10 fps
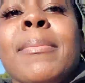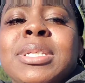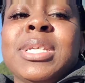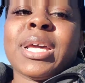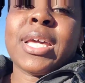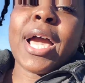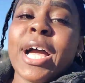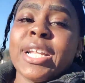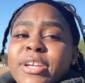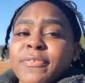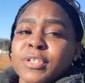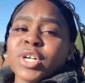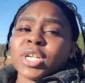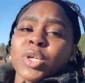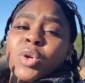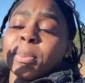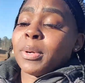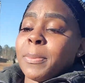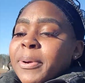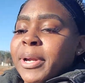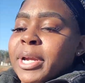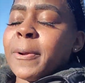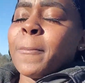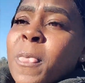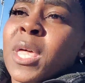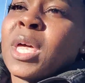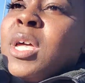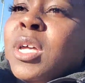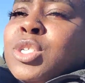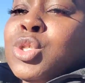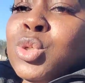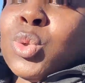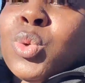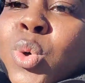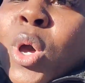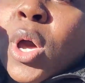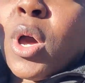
how busy I get, I definitely try to incorporate prayer into